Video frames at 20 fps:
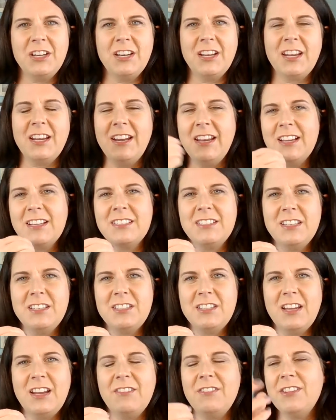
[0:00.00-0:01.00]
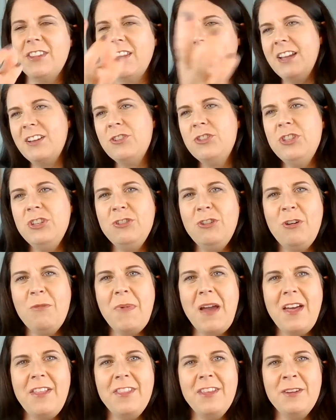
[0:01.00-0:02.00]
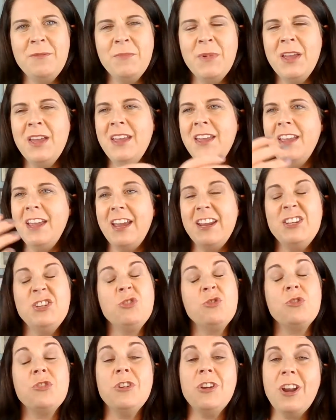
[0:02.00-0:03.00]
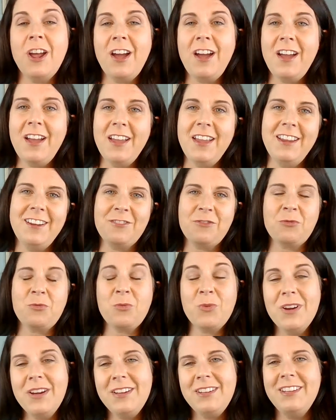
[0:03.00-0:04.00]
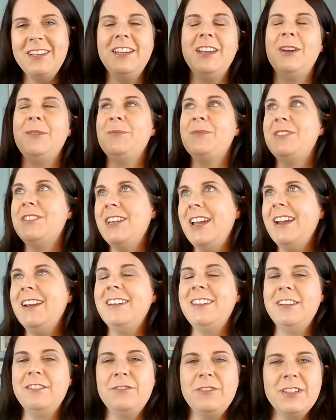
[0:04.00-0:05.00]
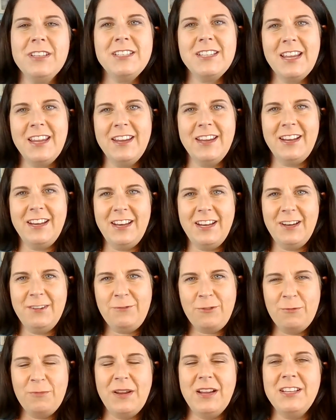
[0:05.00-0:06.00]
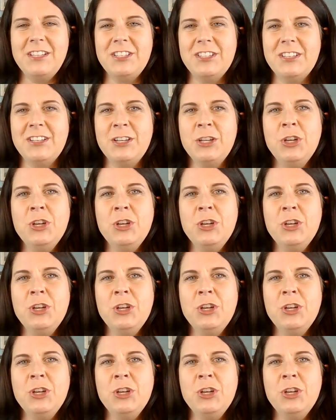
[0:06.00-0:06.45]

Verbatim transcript: It connects it to everything else you know about them, and you're not really objectively taking in information.